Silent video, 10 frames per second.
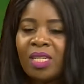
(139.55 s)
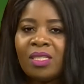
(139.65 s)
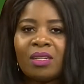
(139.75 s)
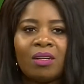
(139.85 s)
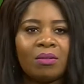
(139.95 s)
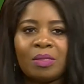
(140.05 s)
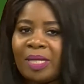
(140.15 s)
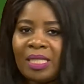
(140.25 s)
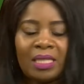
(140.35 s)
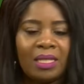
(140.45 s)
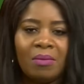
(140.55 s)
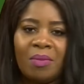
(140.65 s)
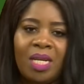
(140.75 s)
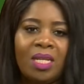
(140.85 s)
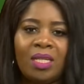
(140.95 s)
So it was basically me
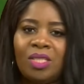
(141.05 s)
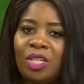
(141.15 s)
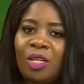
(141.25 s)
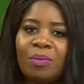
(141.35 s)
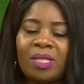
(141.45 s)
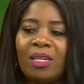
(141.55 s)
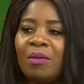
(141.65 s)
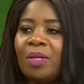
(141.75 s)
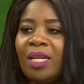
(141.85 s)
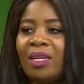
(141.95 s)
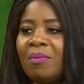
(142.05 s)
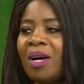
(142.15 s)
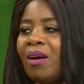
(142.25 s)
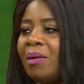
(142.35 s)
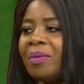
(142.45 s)
eating chips and complaining about
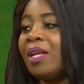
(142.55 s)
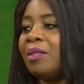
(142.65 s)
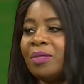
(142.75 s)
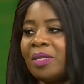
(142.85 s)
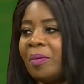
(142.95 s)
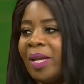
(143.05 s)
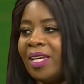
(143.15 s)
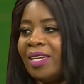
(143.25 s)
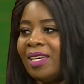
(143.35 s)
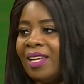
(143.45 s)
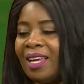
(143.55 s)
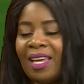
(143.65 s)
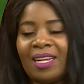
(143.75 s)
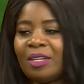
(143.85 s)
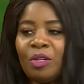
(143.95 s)
how I'm not losing weight
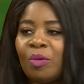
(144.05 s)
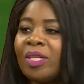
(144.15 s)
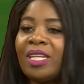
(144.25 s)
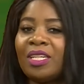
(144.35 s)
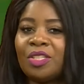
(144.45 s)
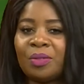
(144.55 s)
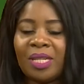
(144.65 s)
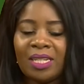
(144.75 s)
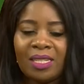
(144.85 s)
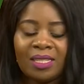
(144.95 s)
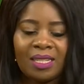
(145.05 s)
and I don't know what the issue is,